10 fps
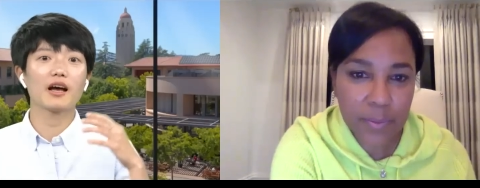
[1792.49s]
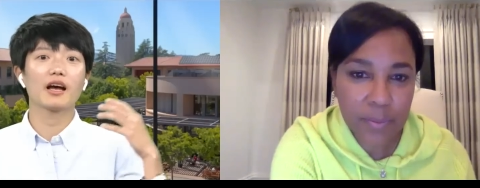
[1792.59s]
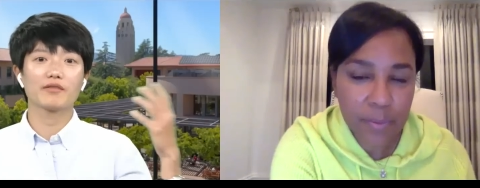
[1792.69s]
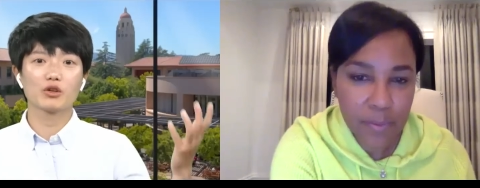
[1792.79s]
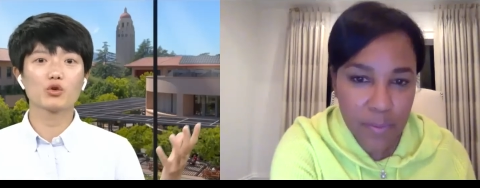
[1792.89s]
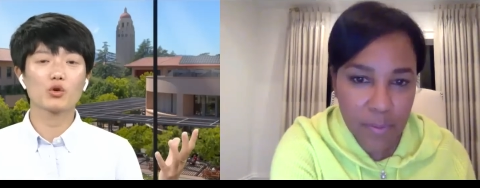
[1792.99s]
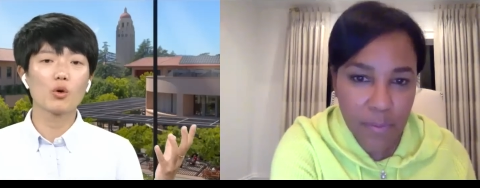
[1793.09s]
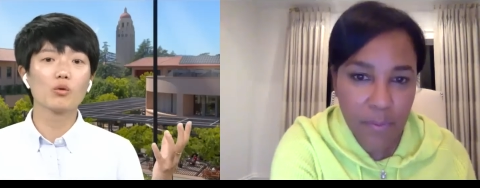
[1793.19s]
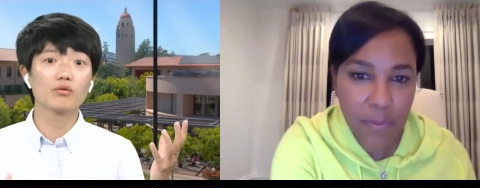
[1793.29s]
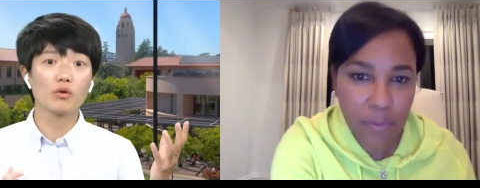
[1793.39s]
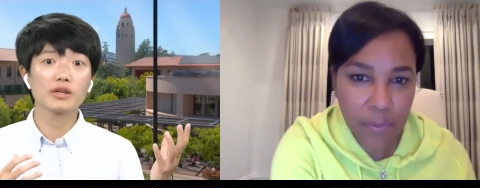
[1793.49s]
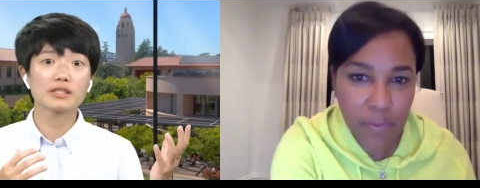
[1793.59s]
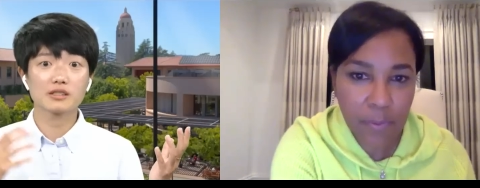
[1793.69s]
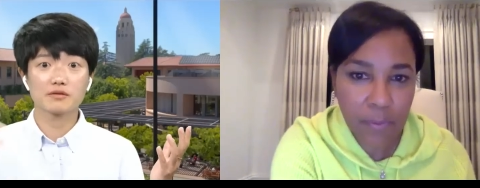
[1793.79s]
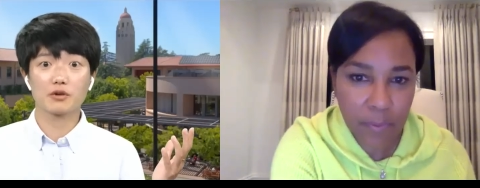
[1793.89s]
Speaker 1: having your own
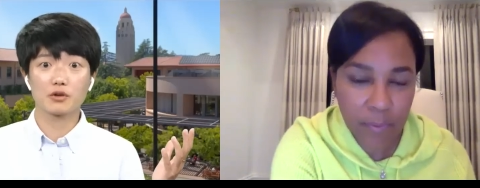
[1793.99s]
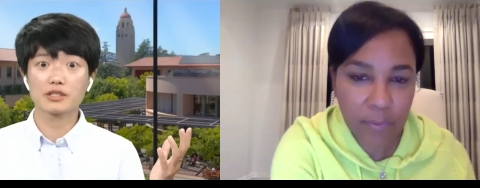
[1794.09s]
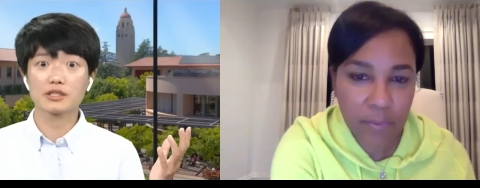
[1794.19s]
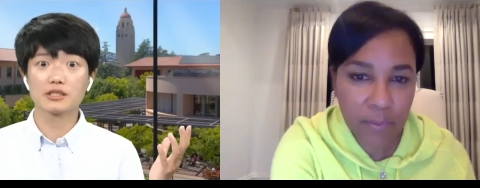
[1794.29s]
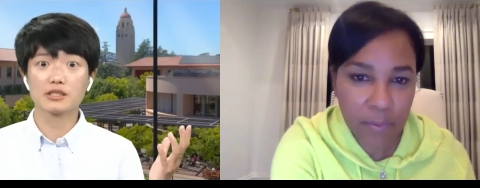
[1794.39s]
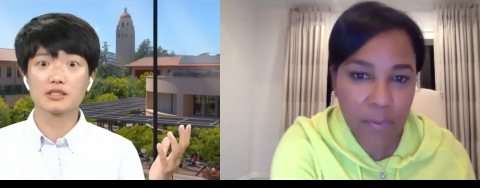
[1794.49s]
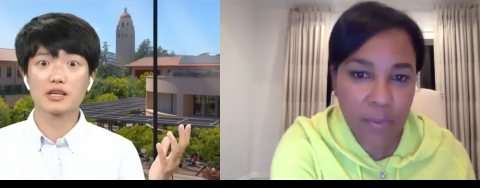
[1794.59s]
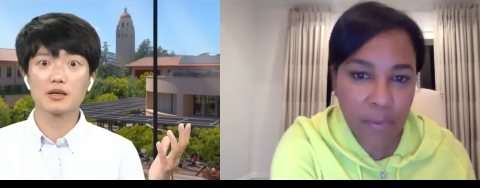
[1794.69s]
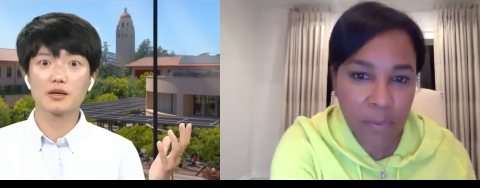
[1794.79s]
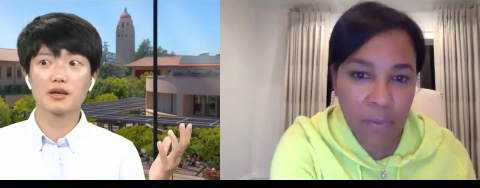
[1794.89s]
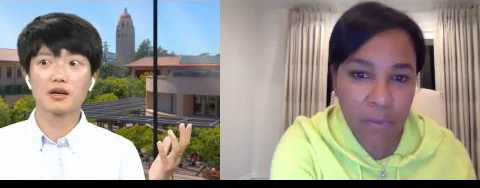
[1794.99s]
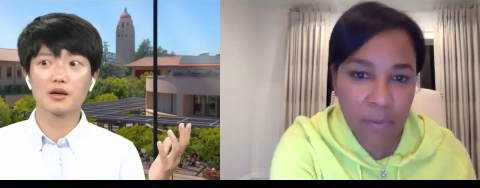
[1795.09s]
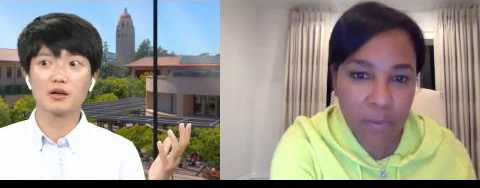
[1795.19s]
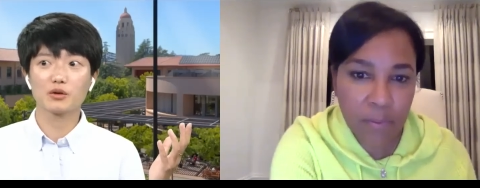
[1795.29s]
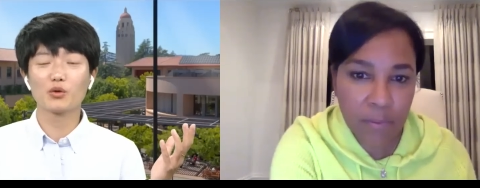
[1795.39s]
voice versus
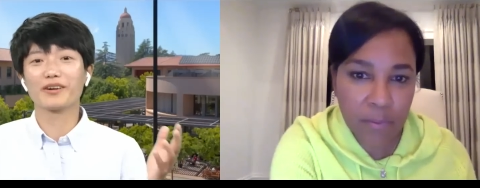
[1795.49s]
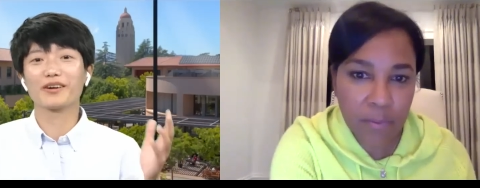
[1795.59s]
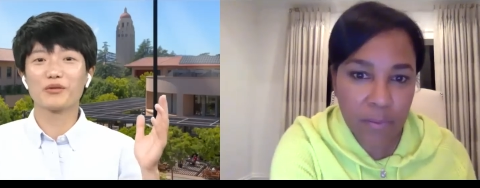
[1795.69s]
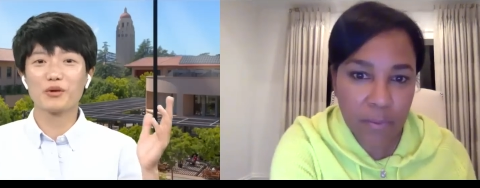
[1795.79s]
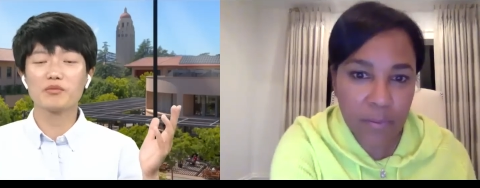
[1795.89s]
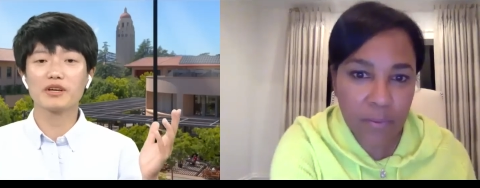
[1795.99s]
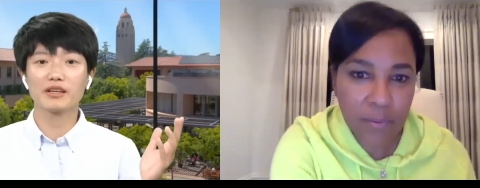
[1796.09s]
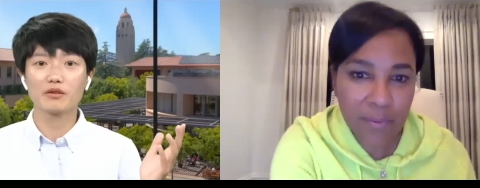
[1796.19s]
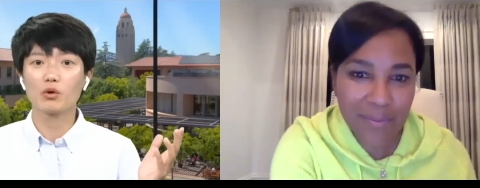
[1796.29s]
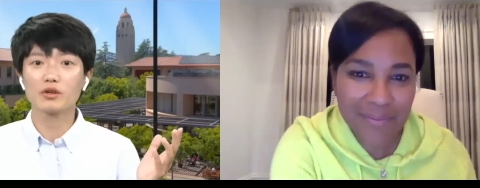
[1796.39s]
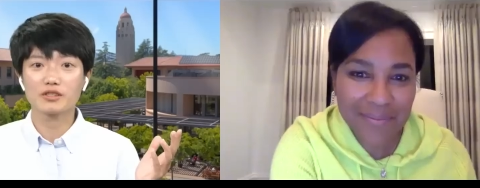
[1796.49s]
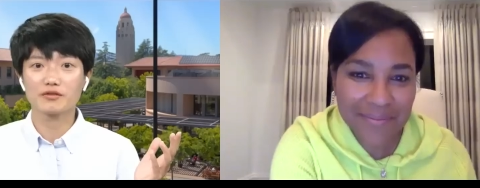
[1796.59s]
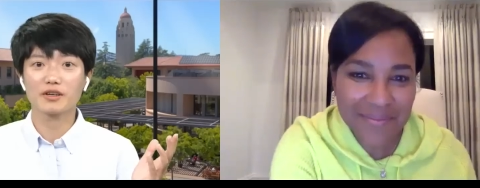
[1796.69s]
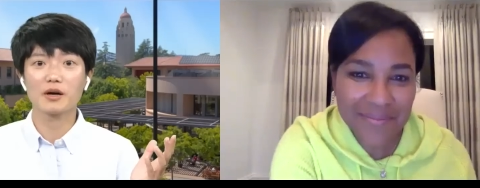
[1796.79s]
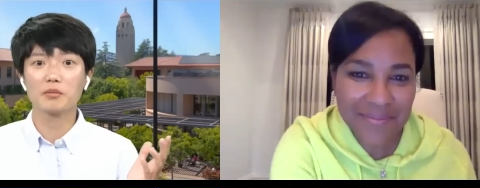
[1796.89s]
uh, quote unquote being the voice
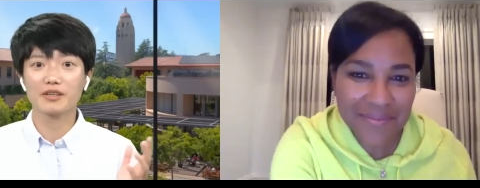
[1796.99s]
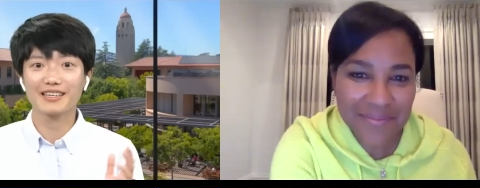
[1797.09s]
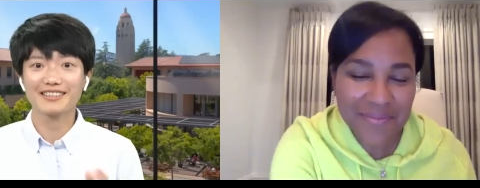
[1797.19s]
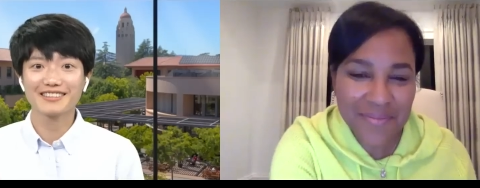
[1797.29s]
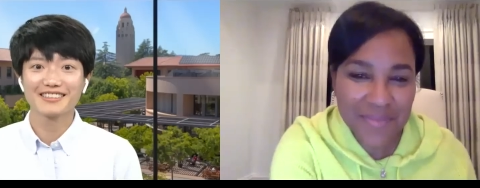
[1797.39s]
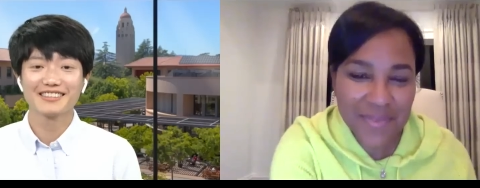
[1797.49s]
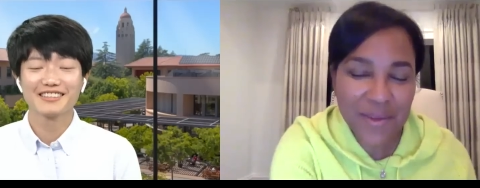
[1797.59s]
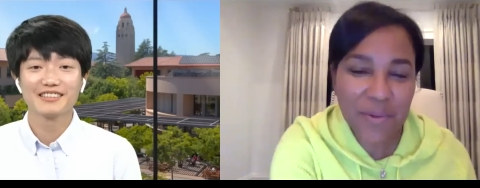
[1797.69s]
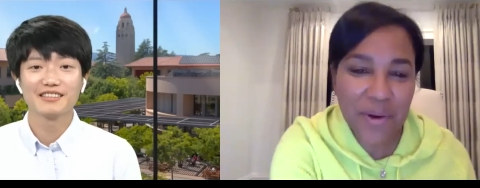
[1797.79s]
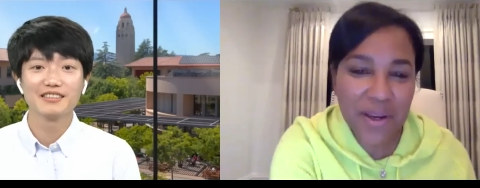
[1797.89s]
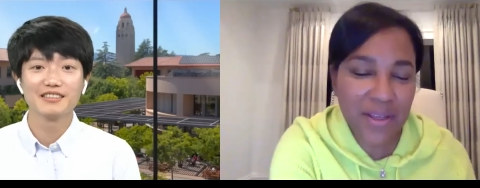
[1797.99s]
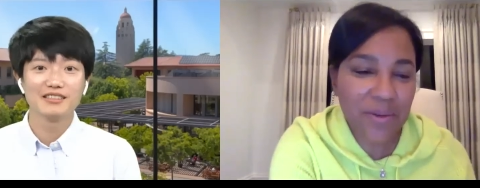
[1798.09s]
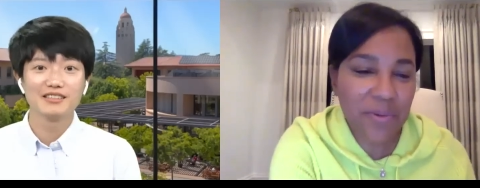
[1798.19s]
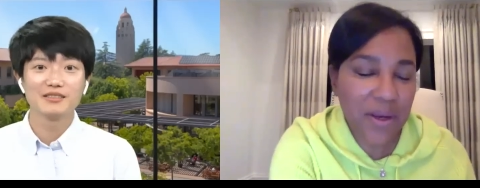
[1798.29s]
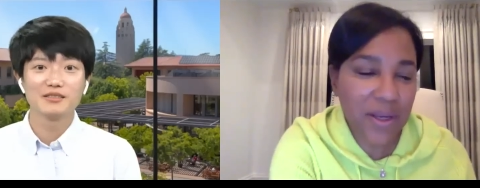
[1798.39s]
of the company?
Speaker 2: Right,
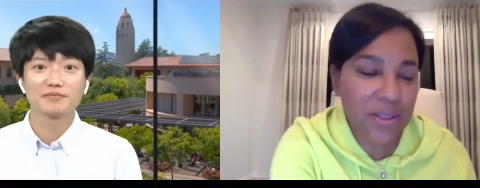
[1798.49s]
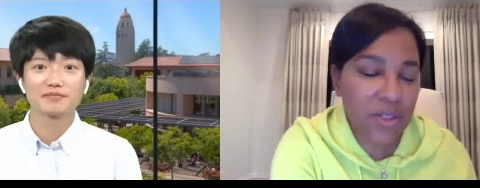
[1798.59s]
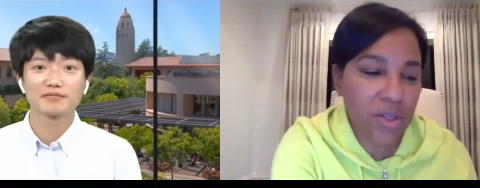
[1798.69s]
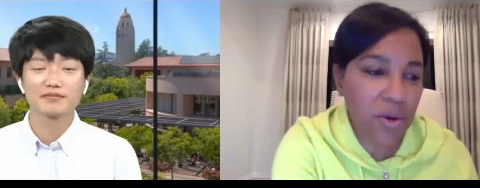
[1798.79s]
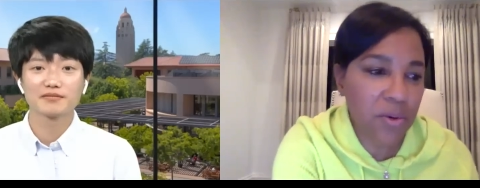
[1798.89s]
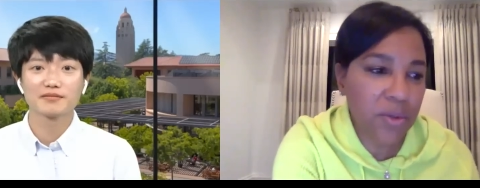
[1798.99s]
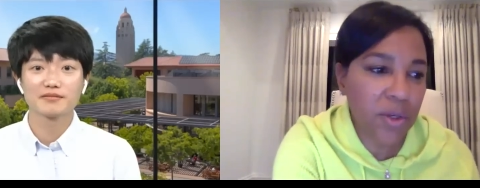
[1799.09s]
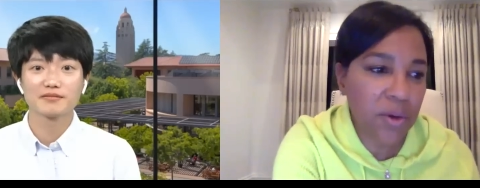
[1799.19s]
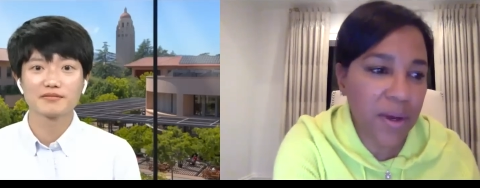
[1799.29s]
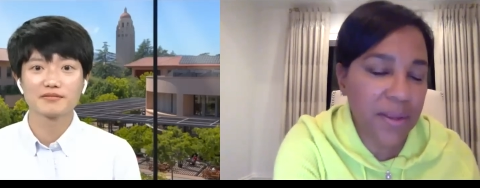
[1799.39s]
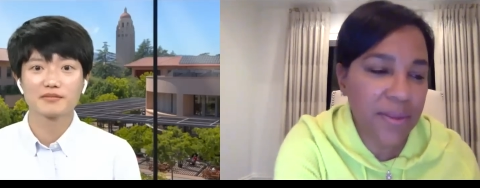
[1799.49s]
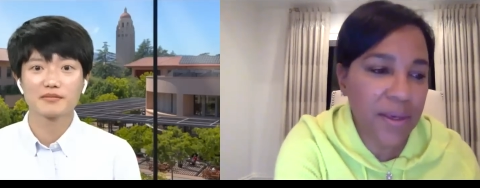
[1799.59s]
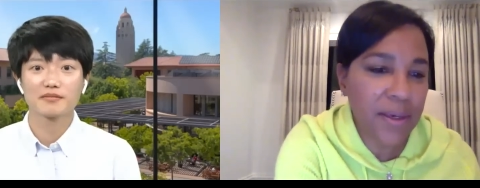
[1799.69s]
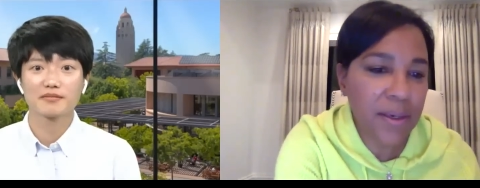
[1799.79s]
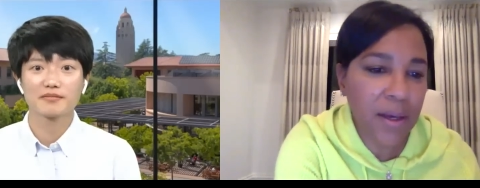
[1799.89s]
right. So, you know, I
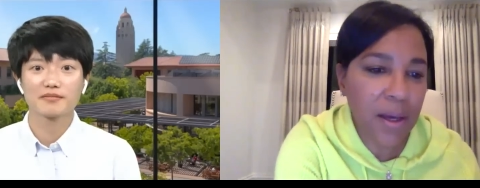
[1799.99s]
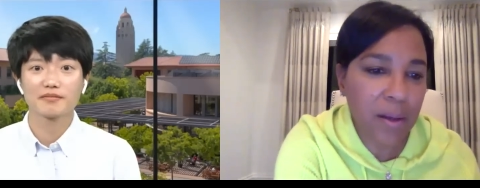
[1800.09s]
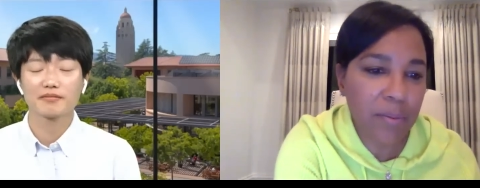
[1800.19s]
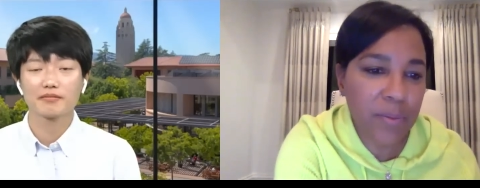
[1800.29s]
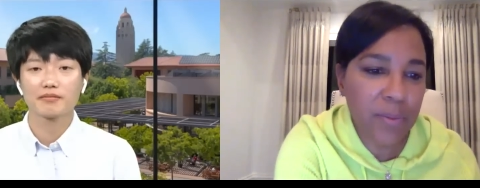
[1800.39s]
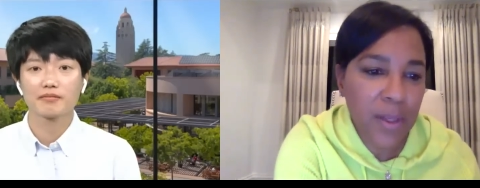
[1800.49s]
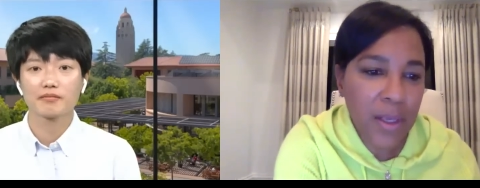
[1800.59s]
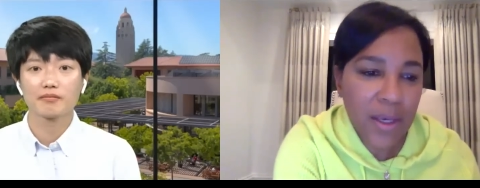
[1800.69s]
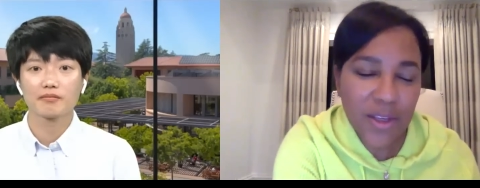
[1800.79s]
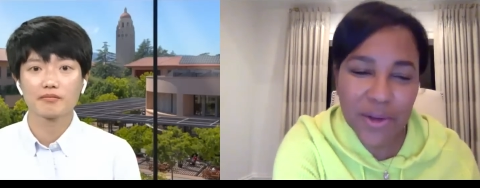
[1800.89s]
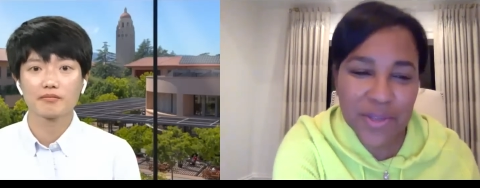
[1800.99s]
think, um, you know,